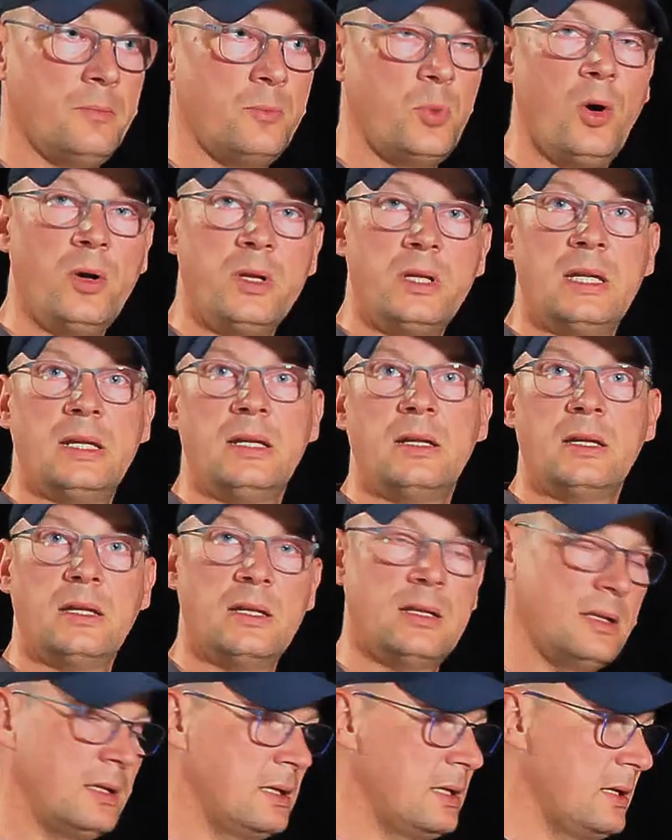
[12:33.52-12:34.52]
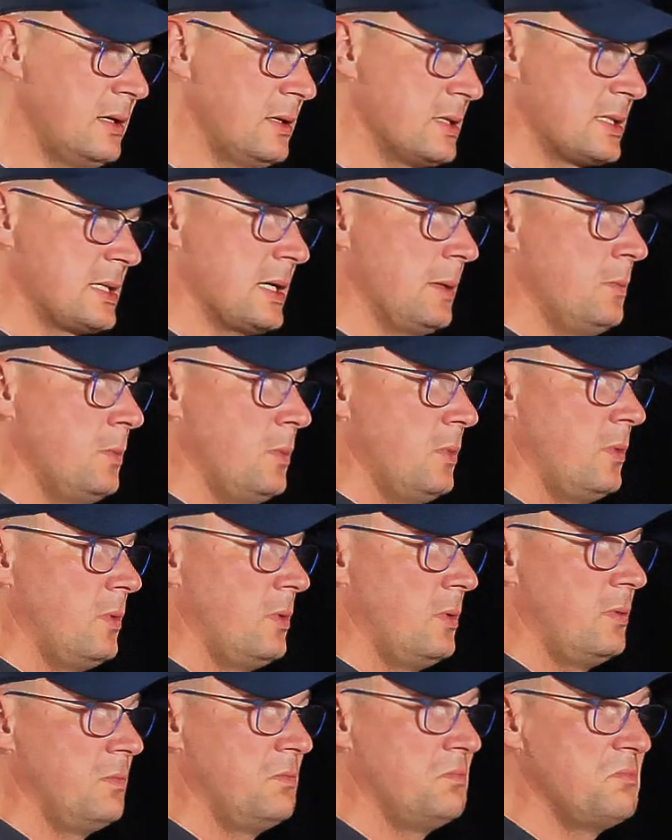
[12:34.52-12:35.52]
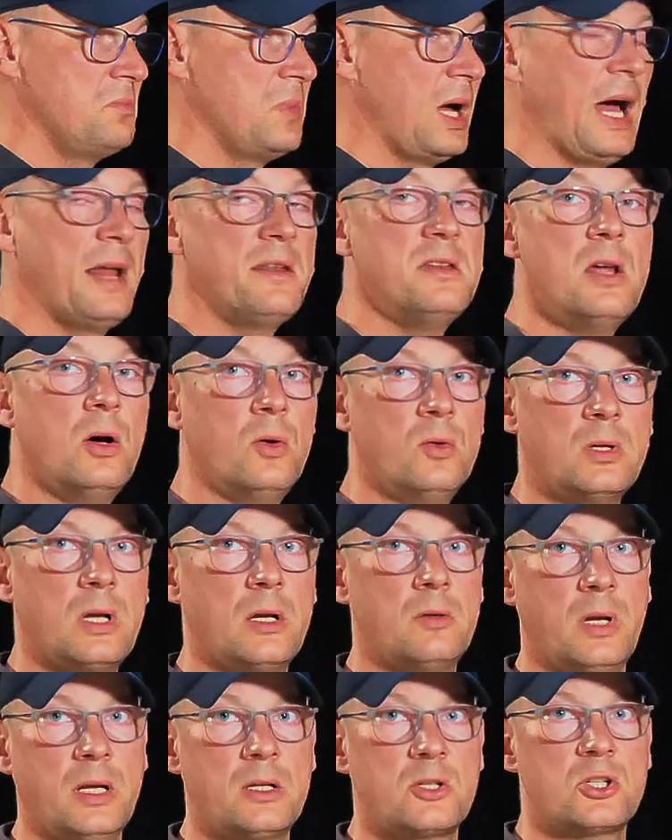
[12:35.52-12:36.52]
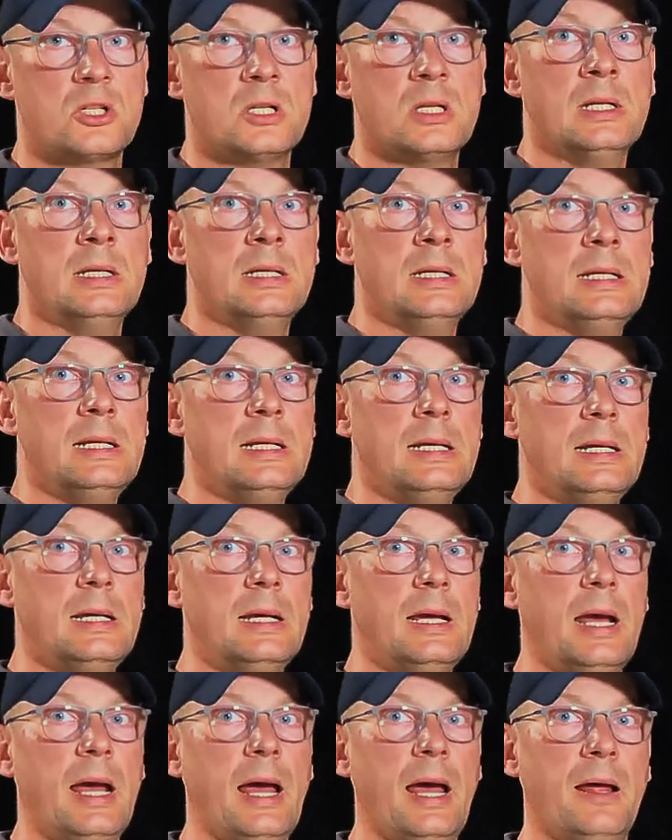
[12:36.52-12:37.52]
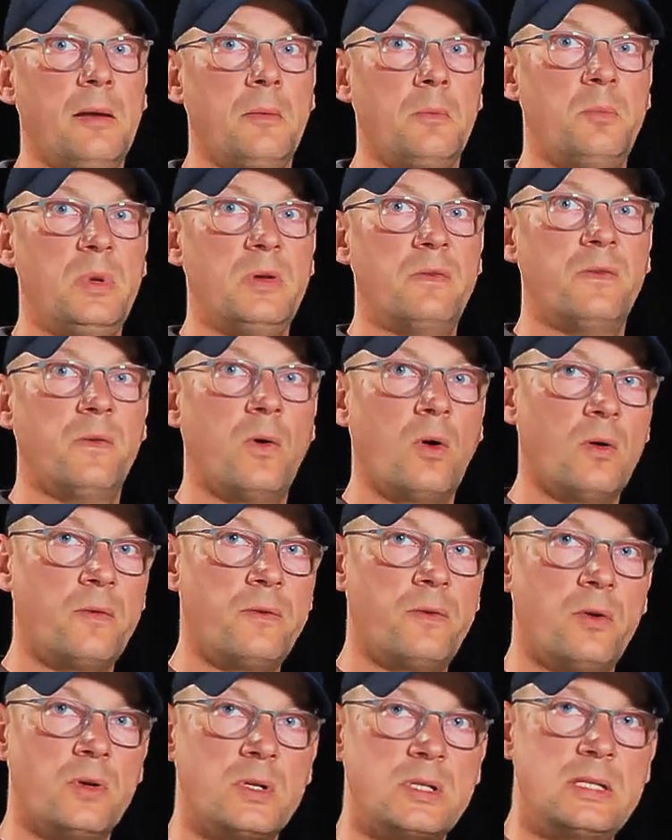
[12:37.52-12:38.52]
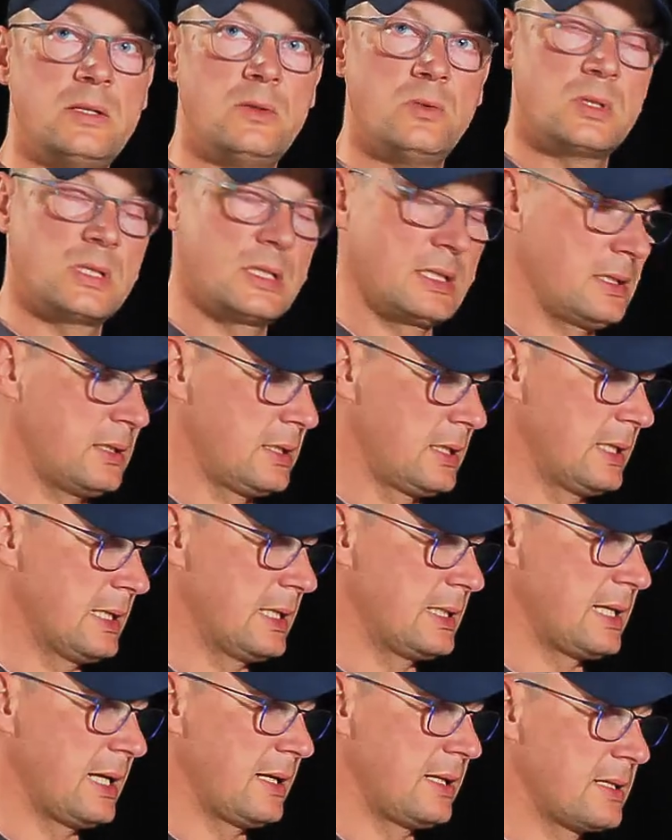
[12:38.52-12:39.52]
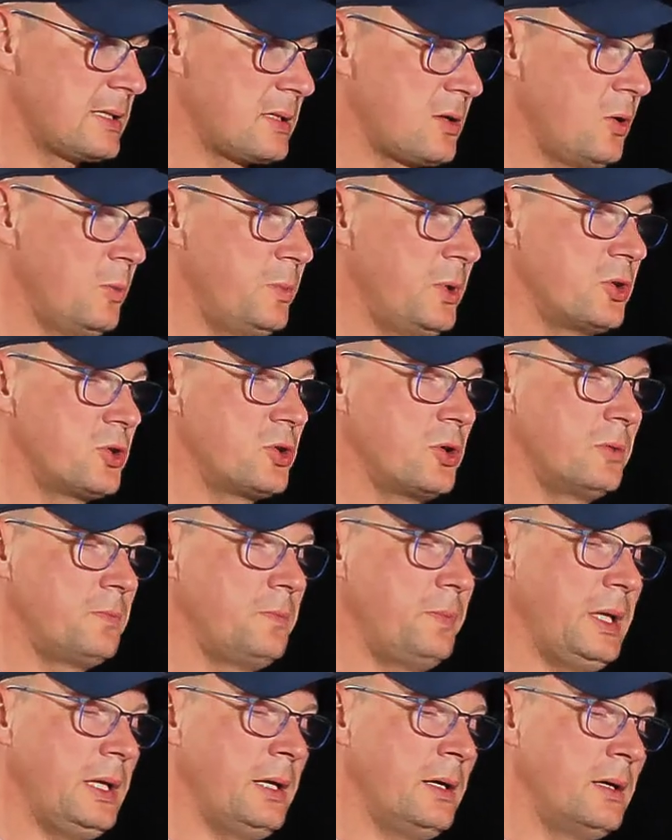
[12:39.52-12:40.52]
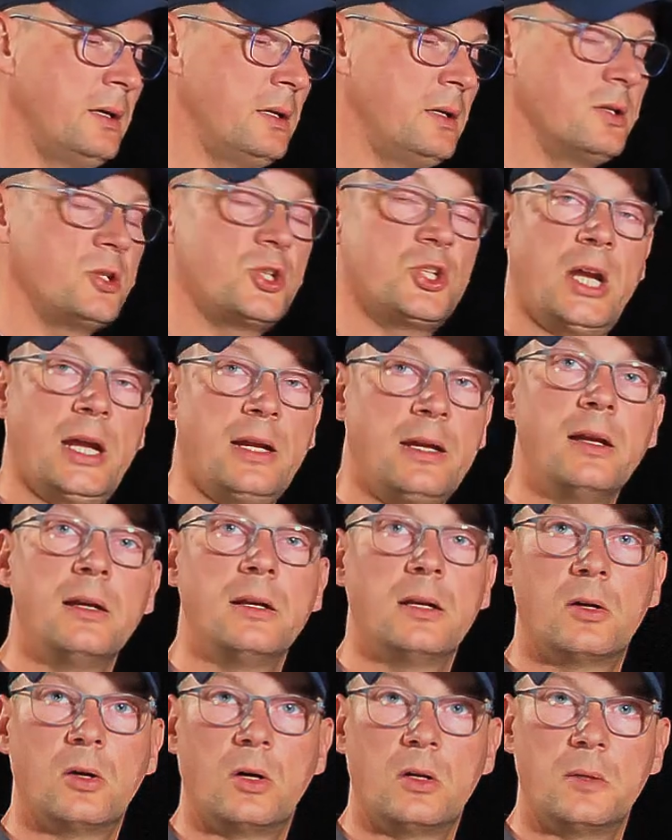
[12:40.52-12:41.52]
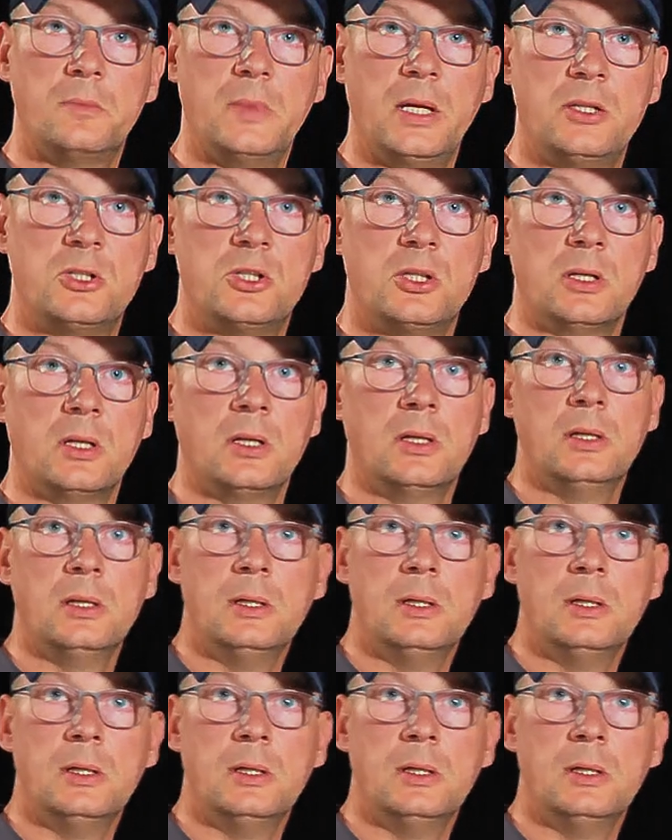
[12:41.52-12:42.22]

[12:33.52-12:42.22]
pointing in some unknown direction and before first using the telescope you should be checking the collimation.